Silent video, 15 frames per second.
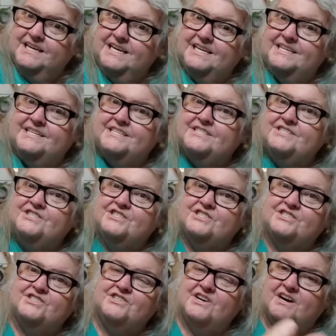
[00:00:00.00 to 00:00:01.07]
And it's
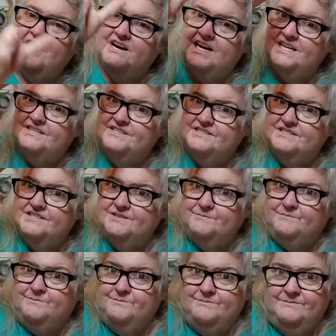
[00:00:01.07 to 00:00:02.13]
just not. This is a,
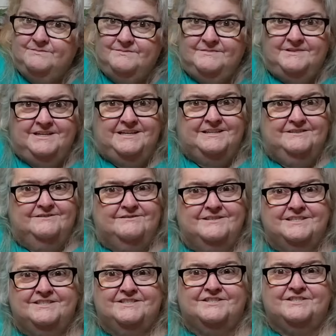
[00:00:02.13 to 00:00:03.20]
I don't, I
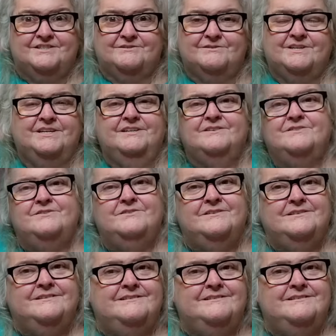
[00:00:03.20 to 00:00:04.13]
just don't know.